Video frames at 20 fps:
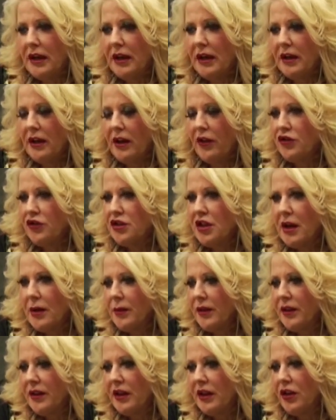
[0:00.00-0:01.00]
another time
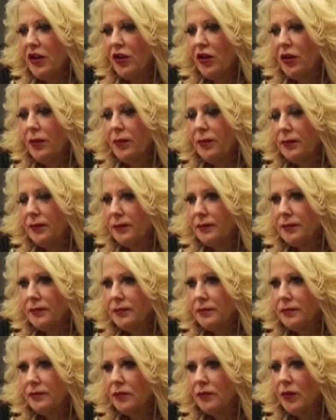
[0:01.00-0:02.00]
of the year,
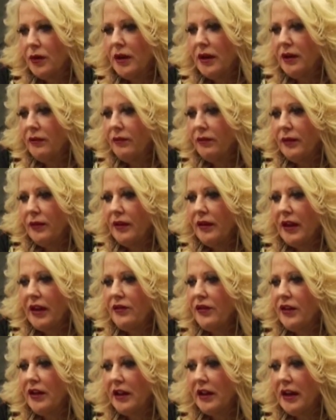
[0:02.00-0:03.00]
when they
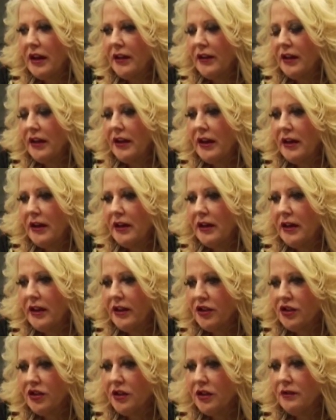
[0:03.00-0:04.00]
feel like they need
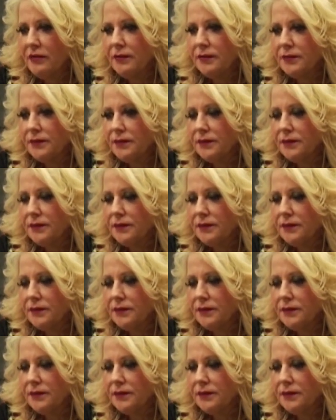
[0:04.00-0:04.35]
connection.